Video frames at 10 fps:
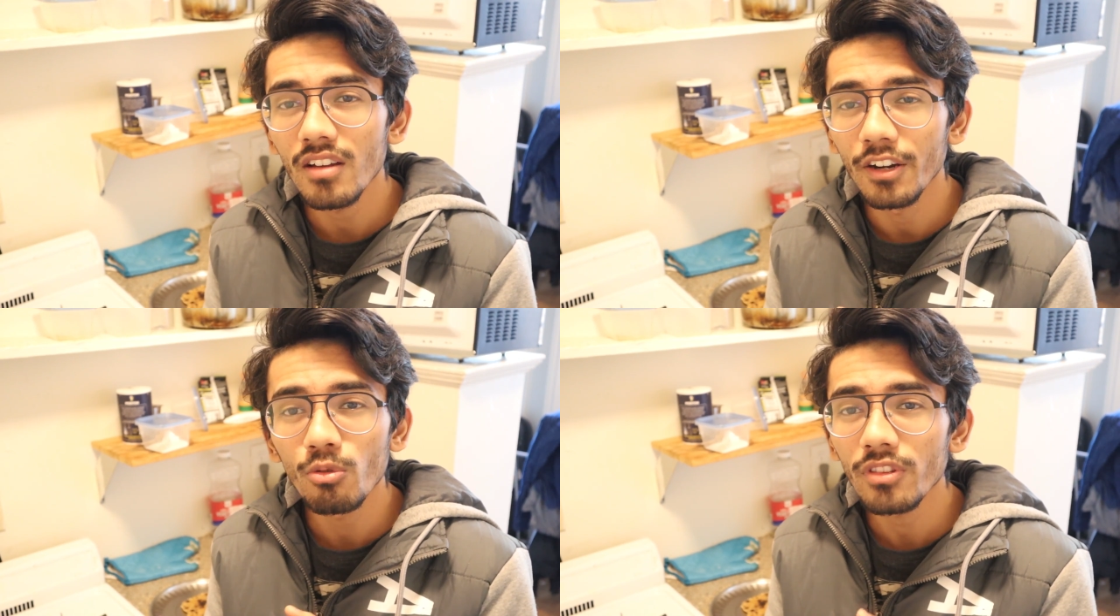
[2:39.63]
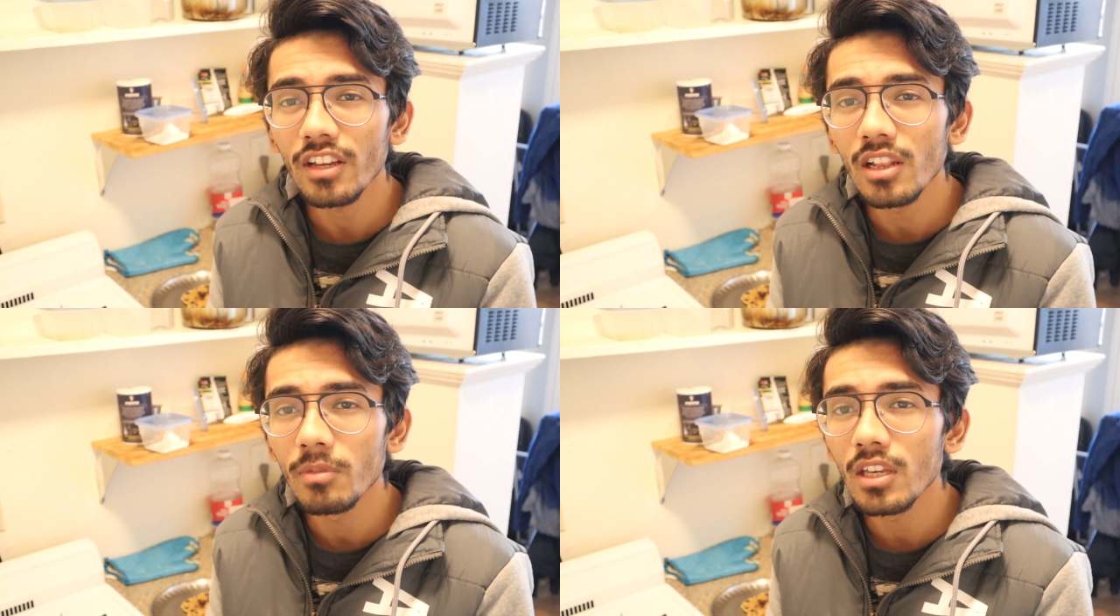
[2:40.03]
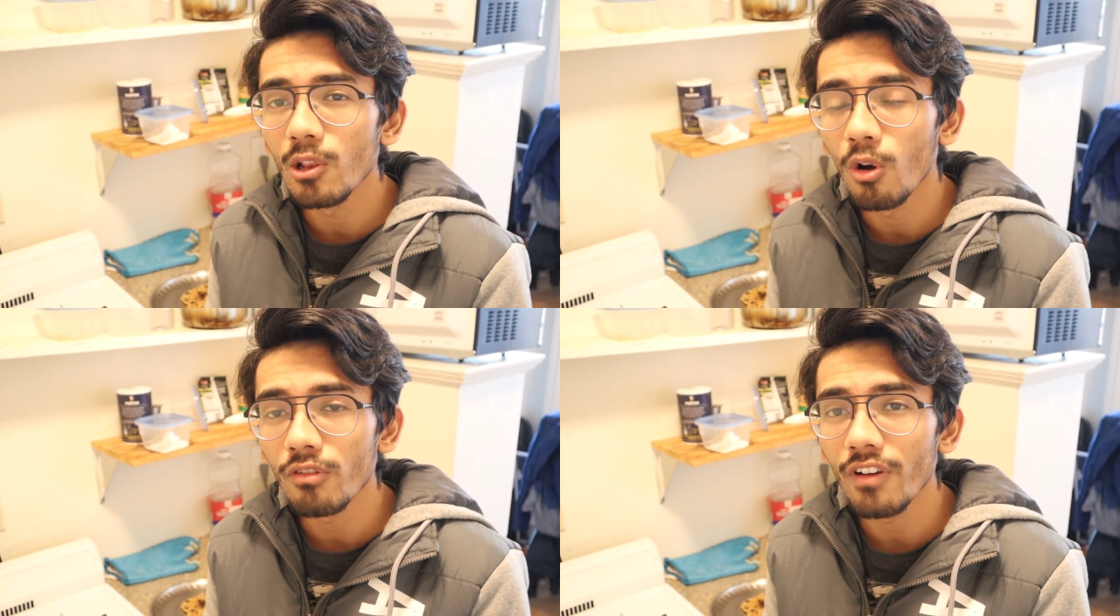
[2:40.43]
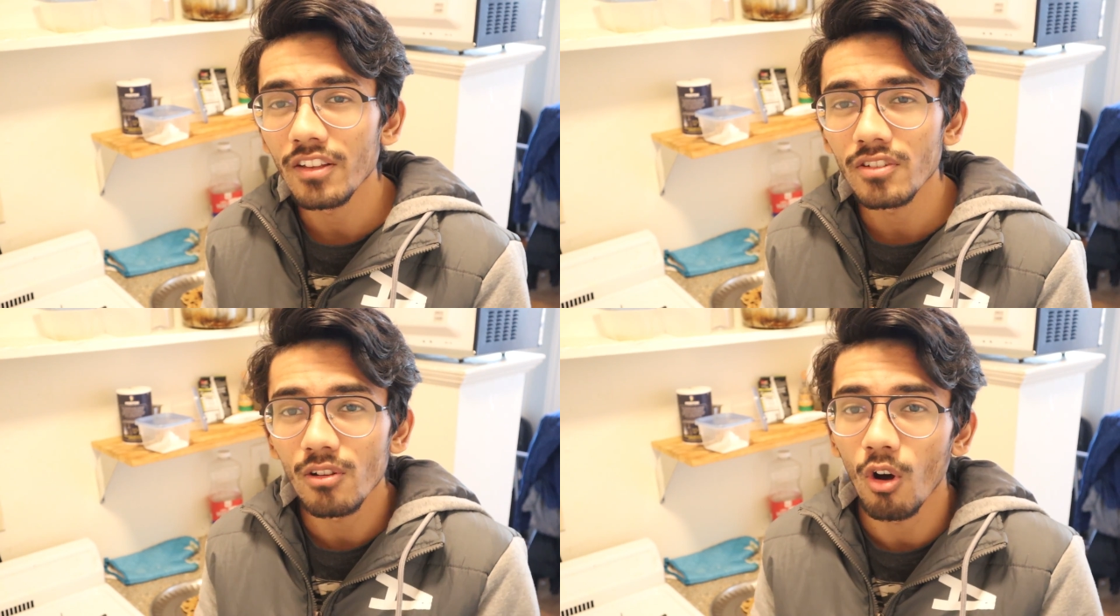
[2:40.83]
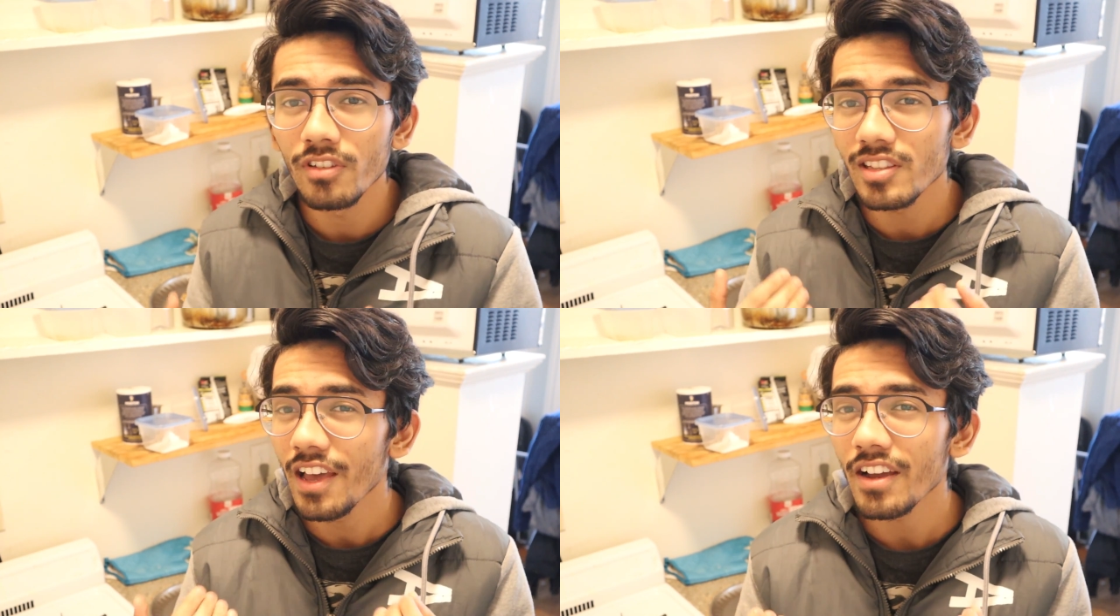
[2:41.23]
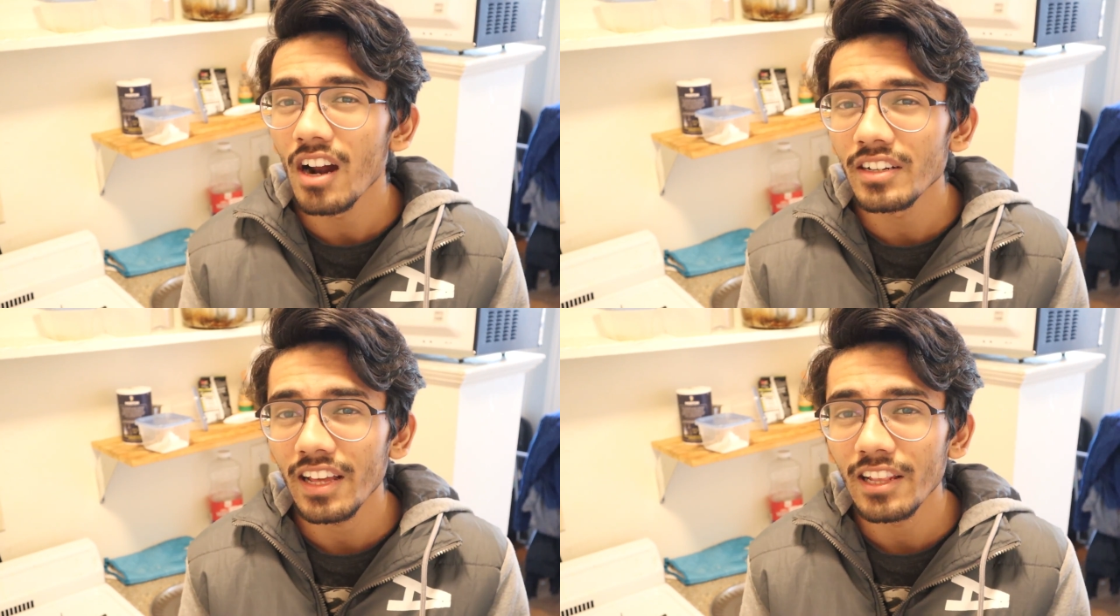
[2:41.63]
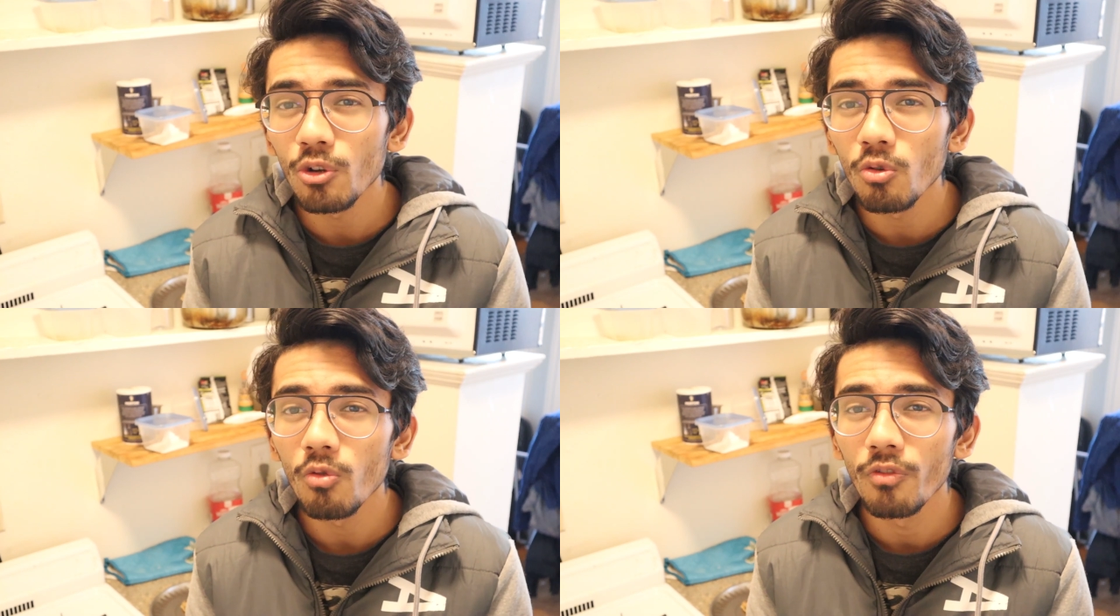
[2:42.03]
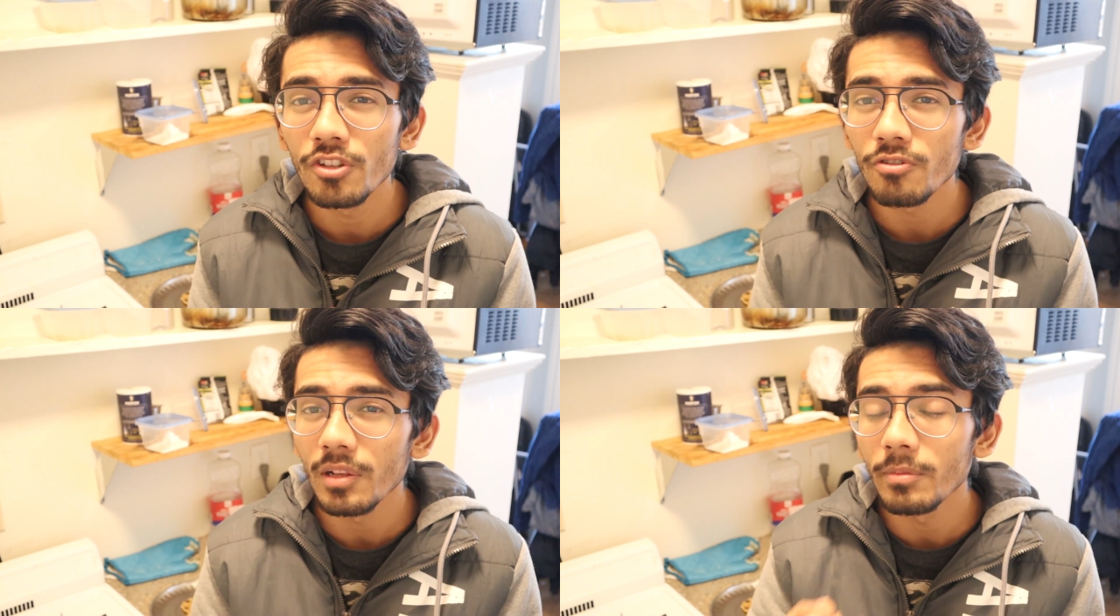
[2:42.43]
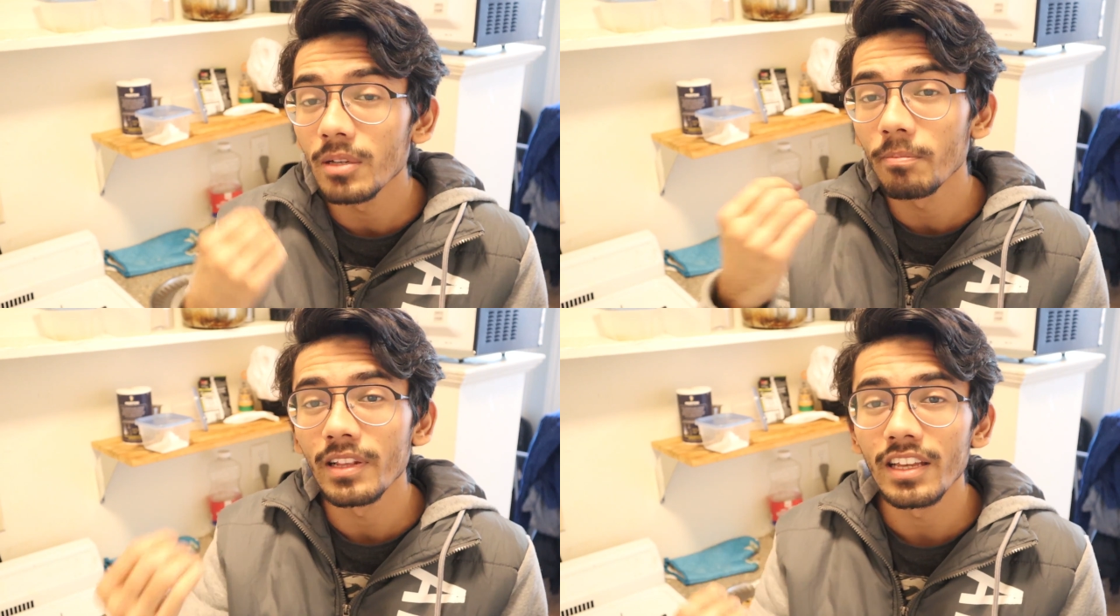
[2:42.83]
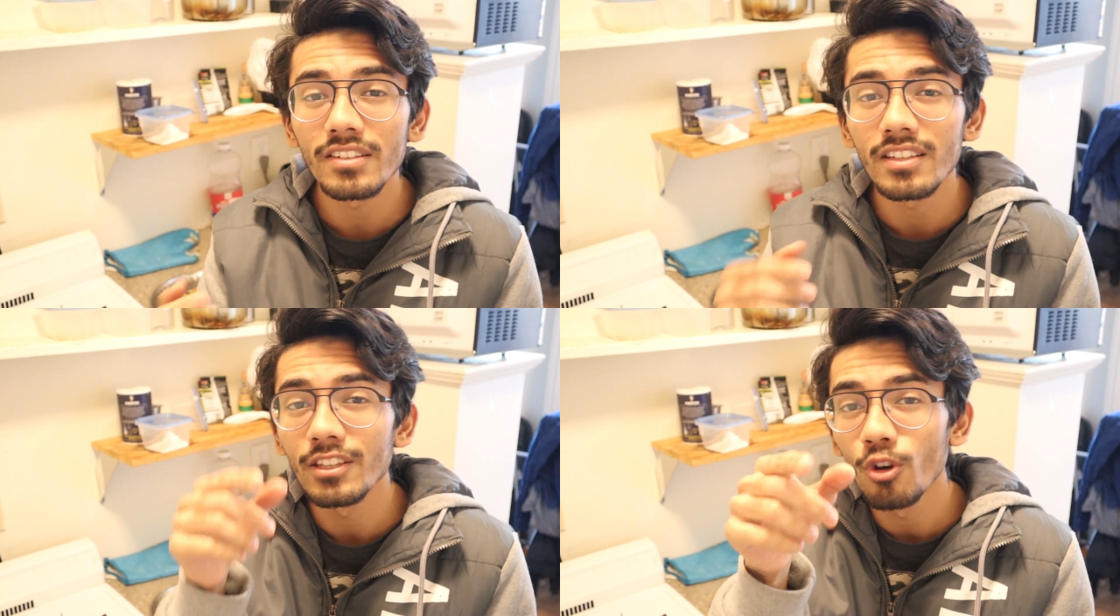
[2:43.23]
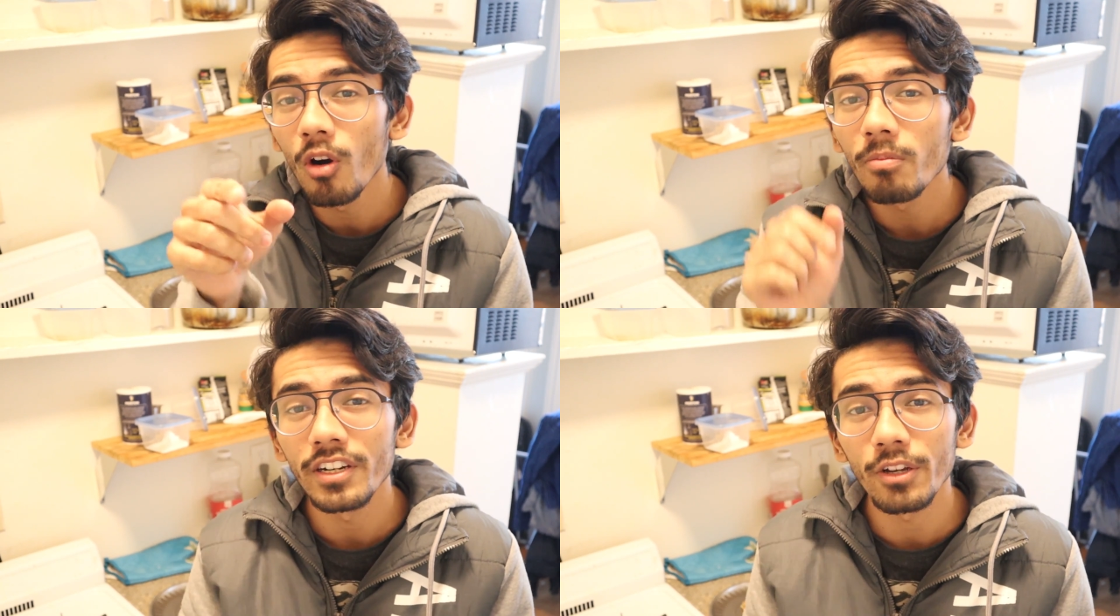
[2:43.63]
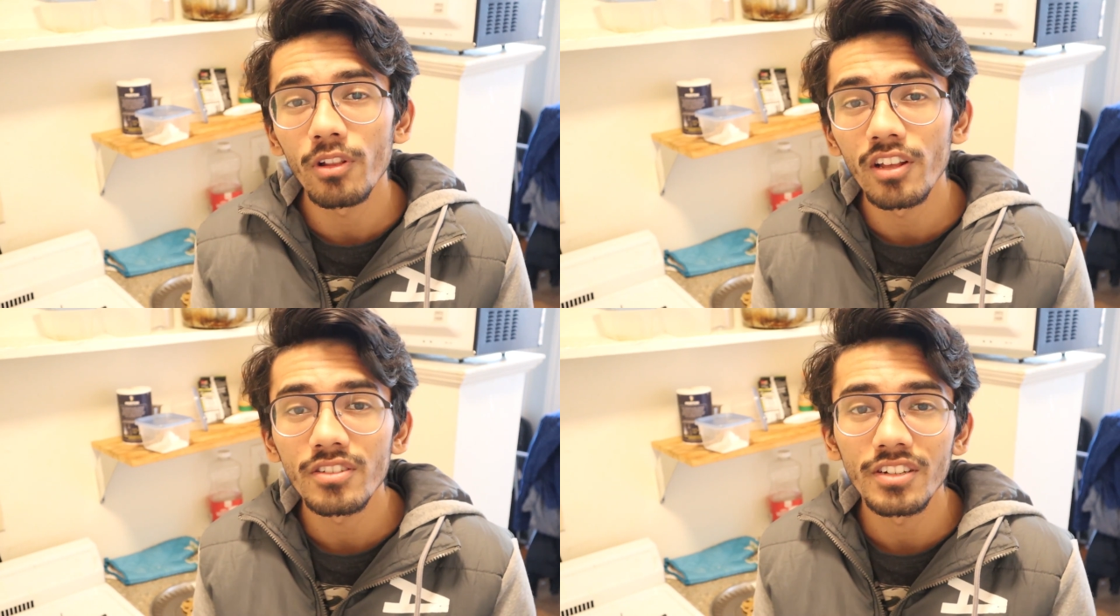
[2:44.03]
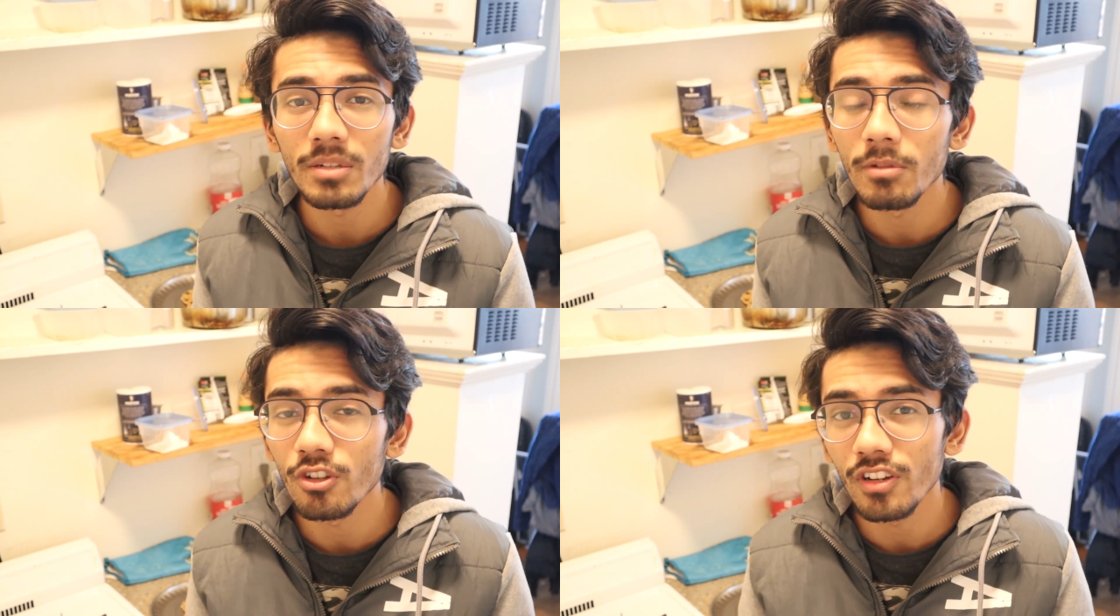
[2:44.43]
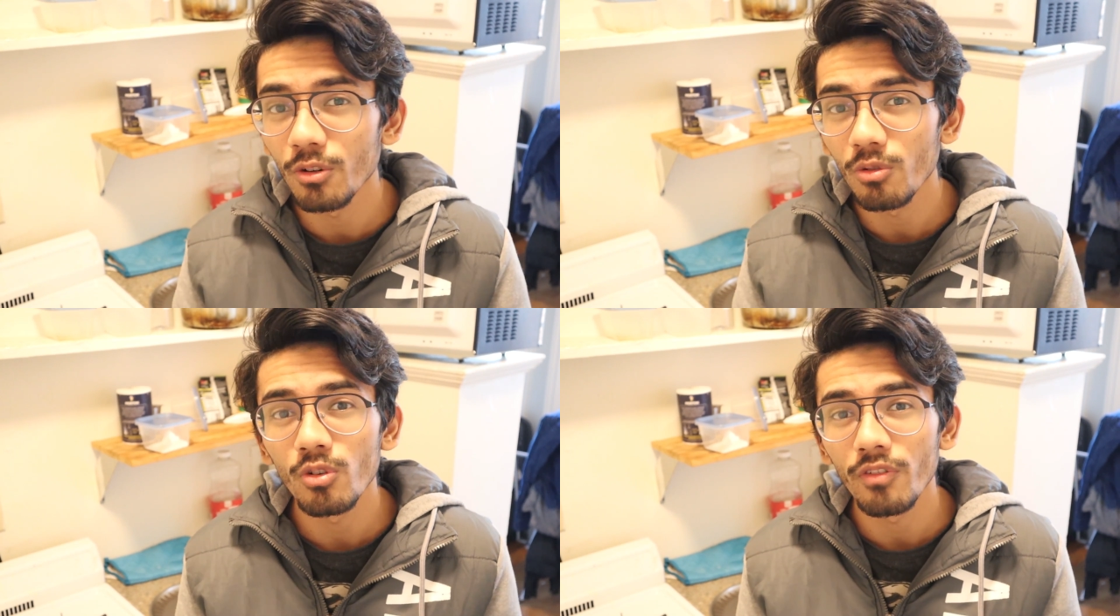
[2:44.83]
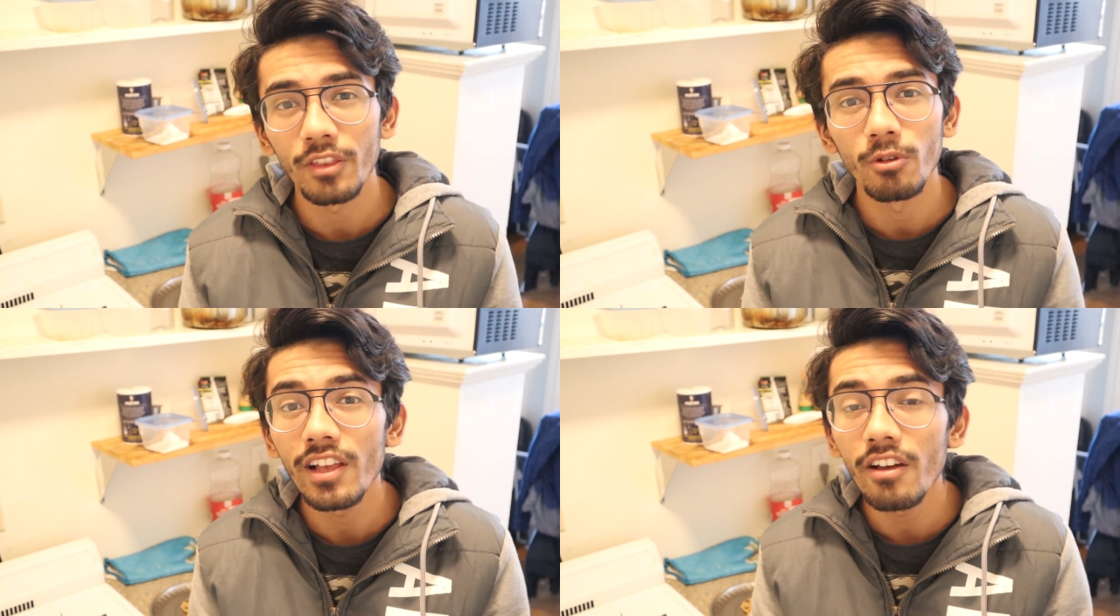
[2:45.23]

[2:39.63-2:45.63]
I don't think it'll be a lot of hassle. Obviously, I can't tell you which will be the place in your particular city because I don't know where you